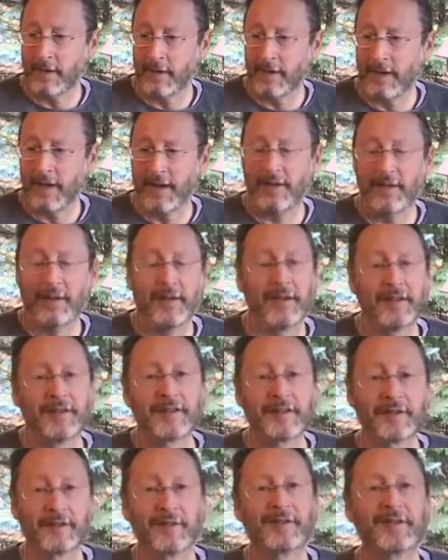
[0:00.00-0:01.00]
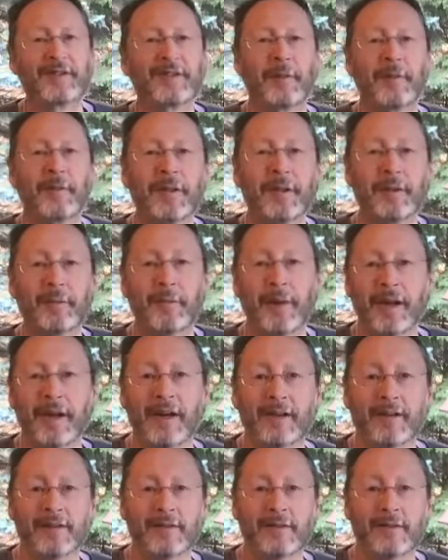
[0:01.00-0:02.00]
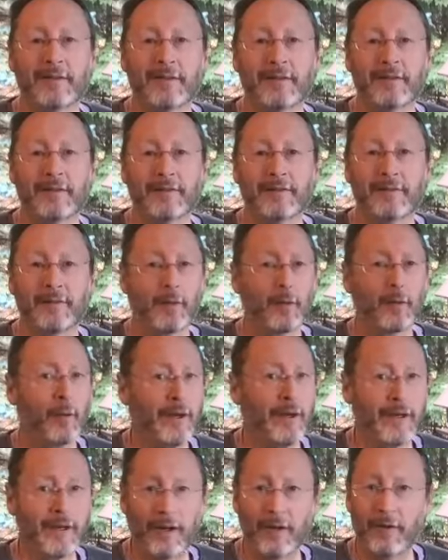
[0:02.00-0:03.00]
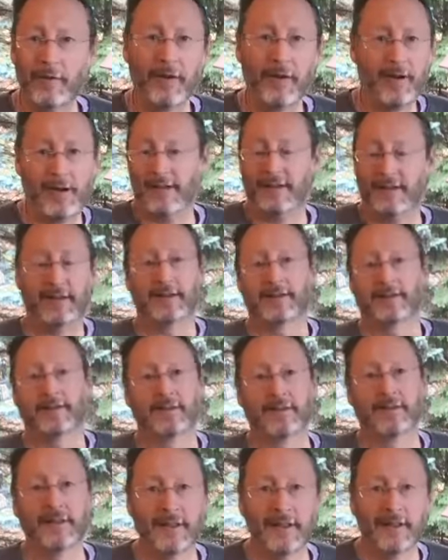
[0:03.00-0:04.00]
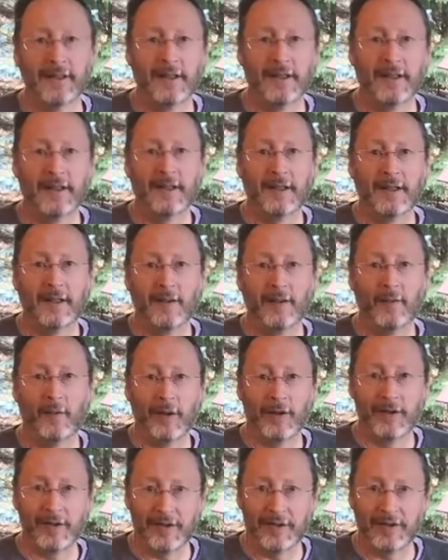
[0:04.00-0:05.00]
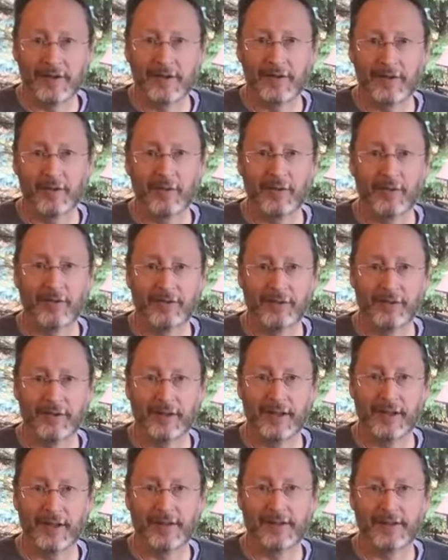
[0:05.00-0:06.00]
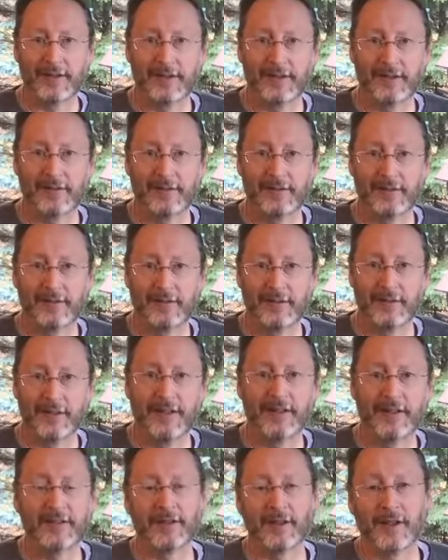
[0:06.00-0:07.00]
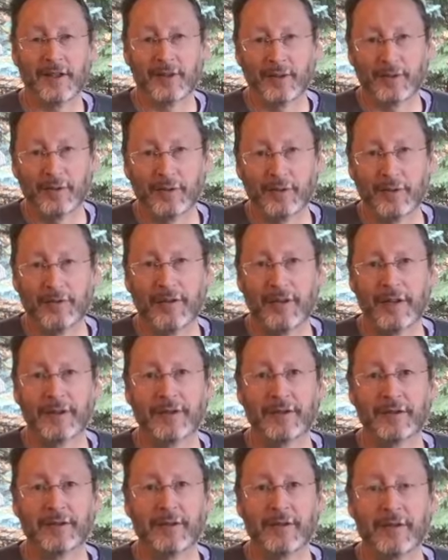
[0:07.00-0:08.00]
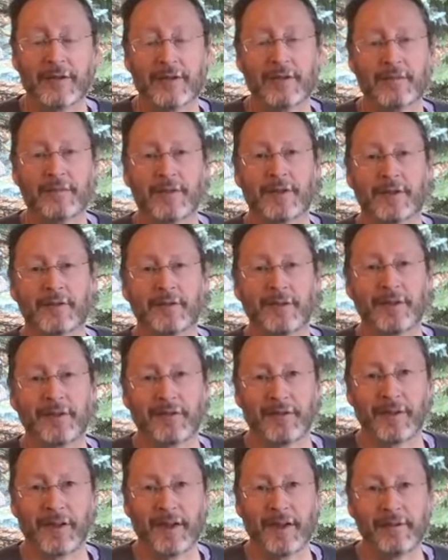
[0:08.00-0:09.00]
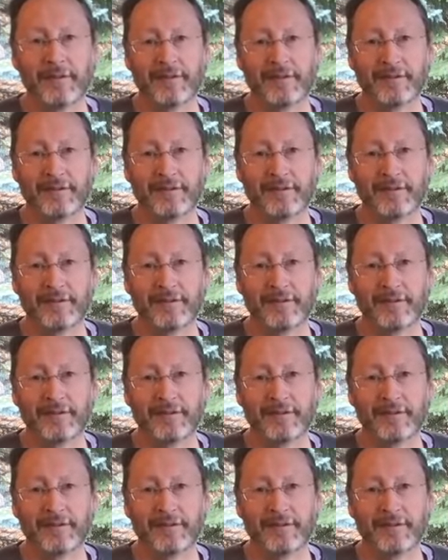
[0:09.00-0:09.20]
And this or something better, for we know not what is in store for us. It is a true adventure. It is the mystery of life.